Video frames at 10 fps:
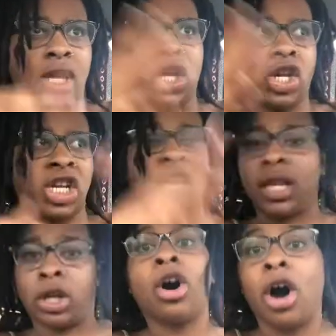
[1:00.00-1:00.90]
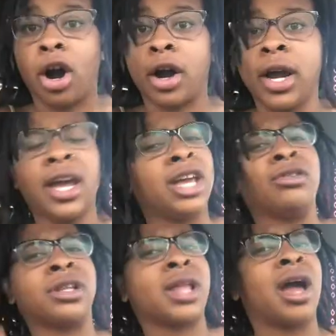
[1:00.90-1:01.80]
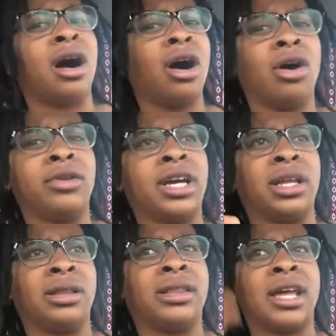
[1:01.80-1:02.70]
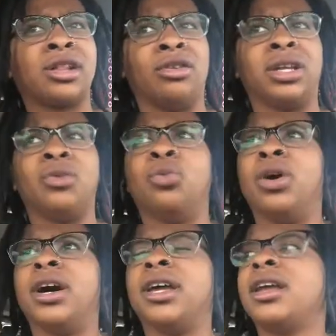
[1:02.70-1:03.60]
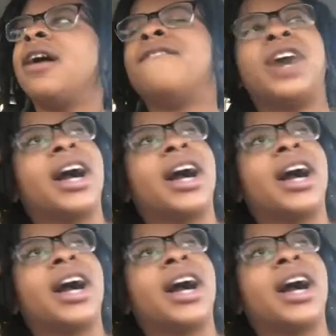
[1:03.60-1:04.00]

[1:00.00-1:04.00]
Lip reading: shit in the car, he's just like, oh nigga, that's only one, fuck,